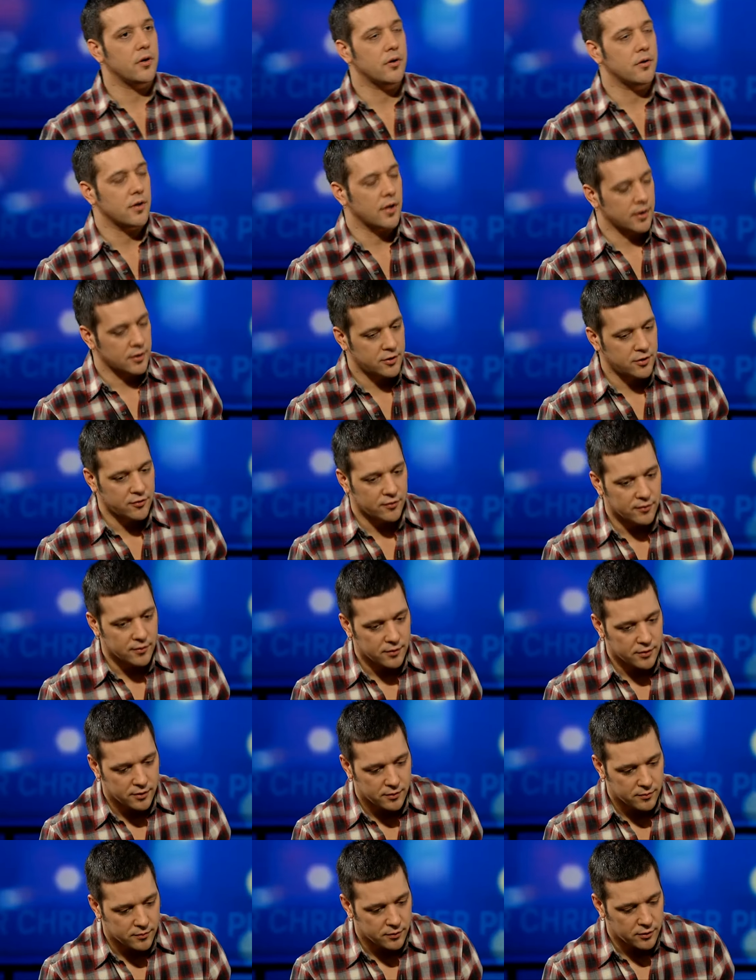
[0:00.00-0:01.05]
you like just
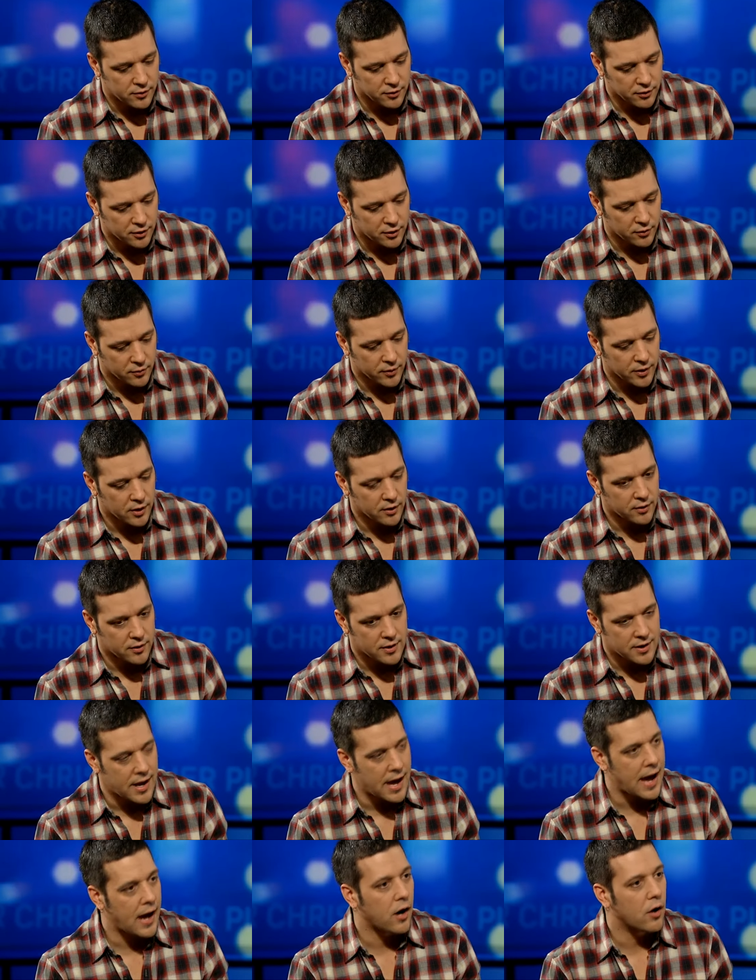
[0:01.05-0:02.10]
your career
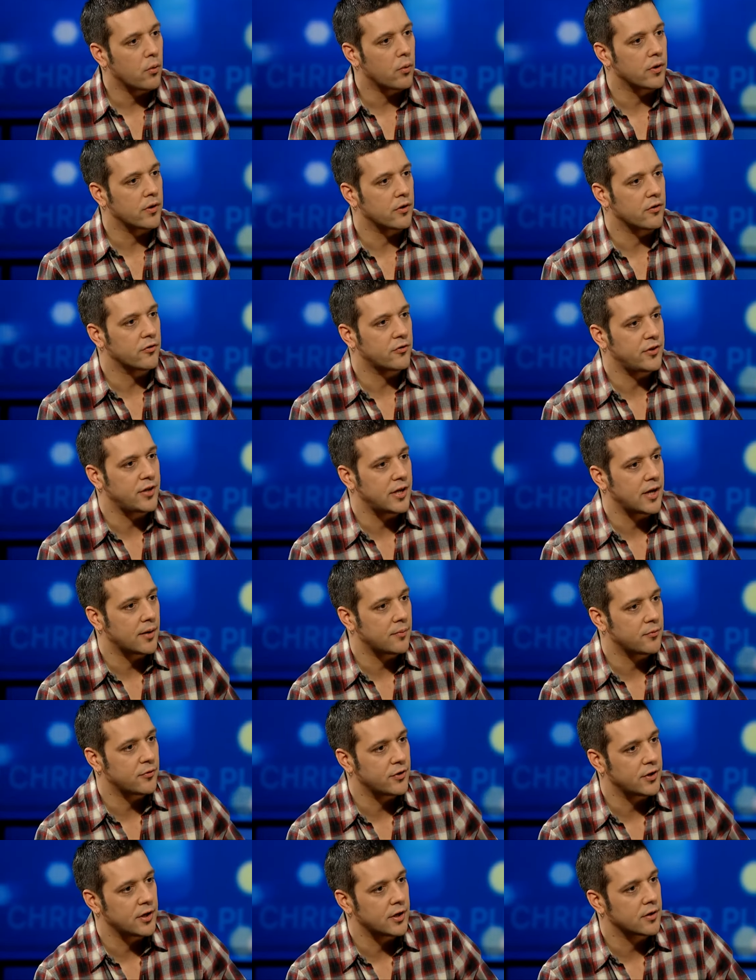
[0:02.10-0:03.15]
now when there's
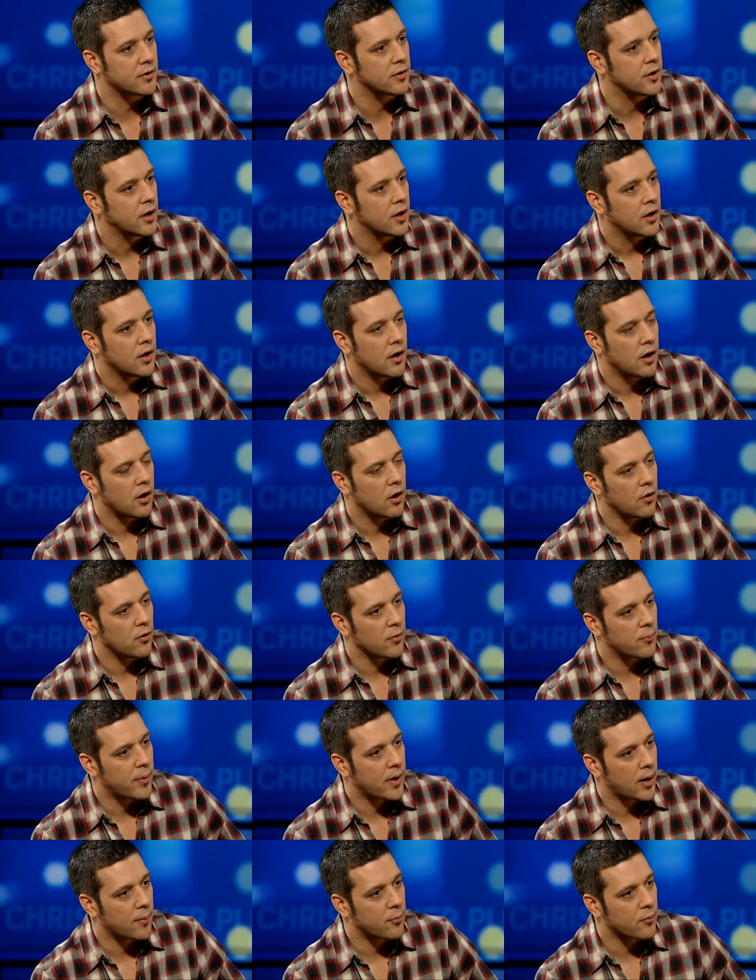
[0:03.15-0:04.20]
TMZ and all the
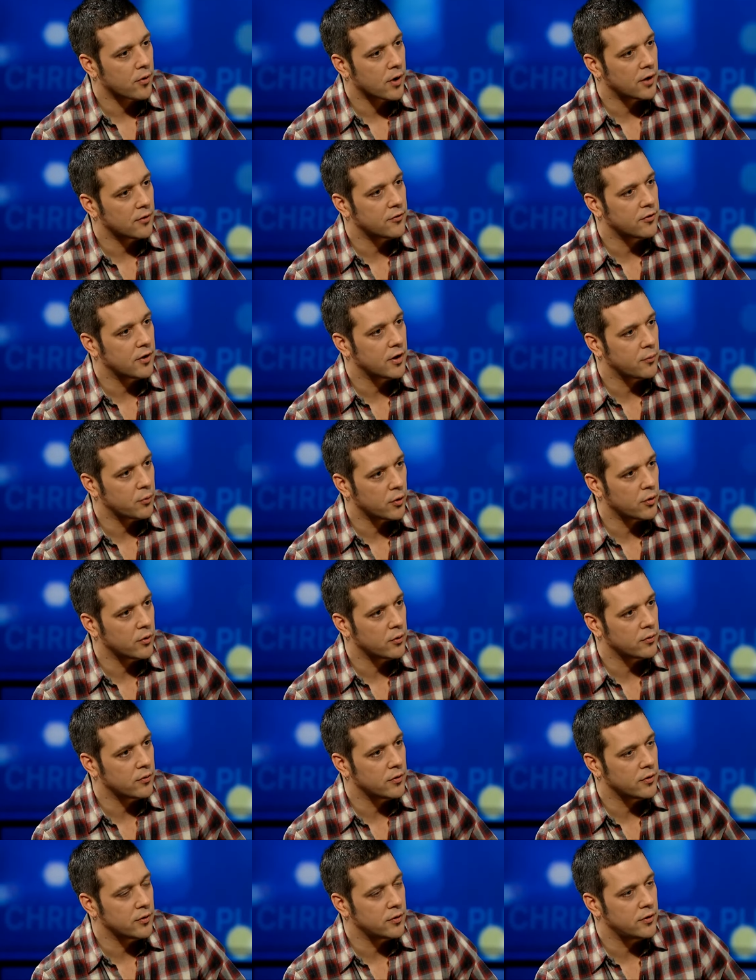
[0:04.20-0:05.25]
paparazzi?
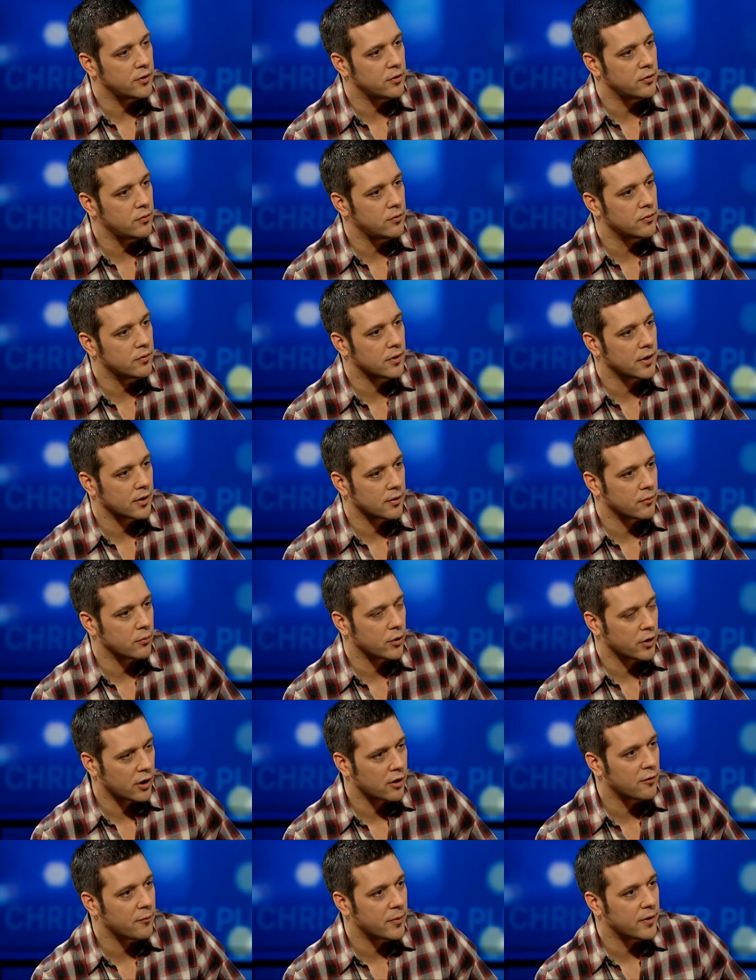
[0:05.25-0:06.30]
Yes. do you like?
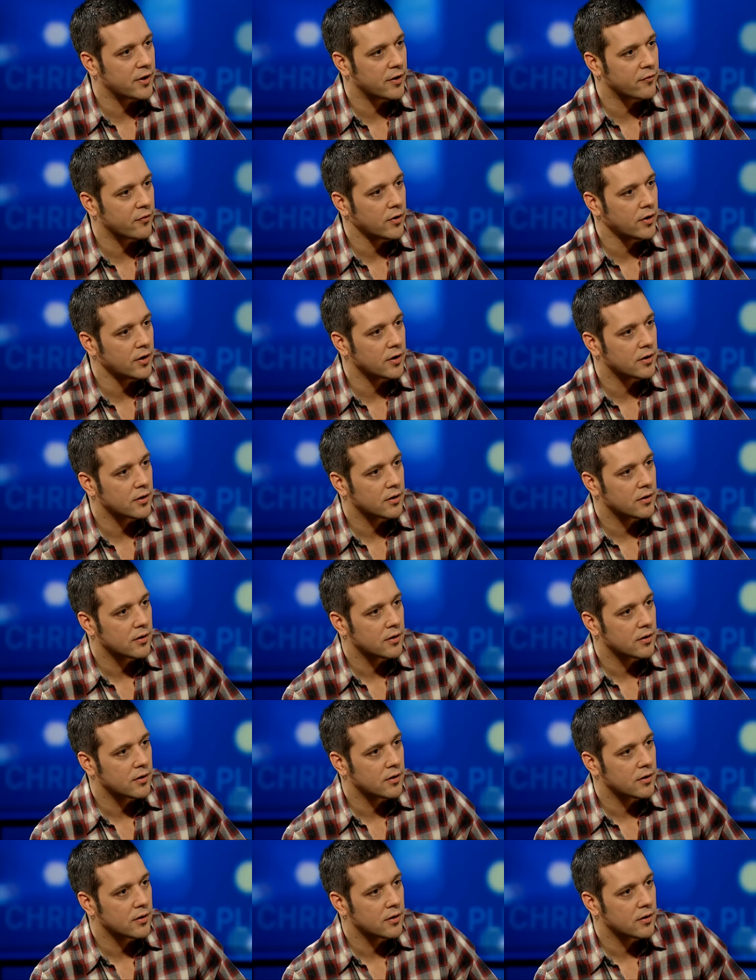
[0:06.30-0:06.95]
Would it have been different?